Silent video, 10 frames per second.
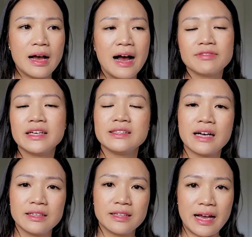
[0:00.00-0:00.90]
have they
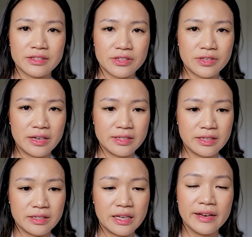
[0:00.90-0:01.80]
done the
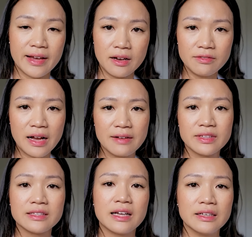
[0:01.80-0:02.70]
exercises enough? Have
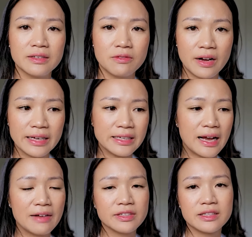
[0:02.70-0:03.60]
they done it right?
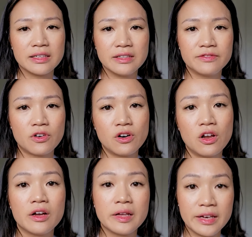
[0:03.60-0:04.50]
Have they done it for a
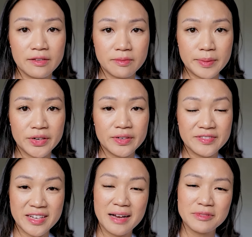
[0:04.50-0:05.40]
long enough period
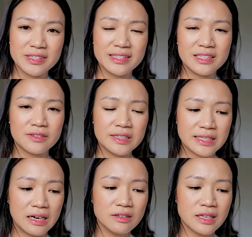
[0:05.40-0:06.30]
of time to see the
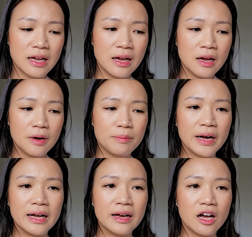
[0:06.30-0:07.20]
results?
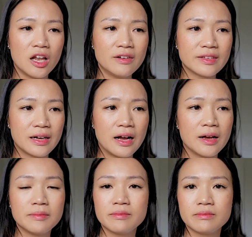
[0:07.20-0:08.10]
But a lot of the
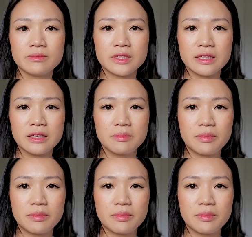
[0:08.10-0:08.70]
time, the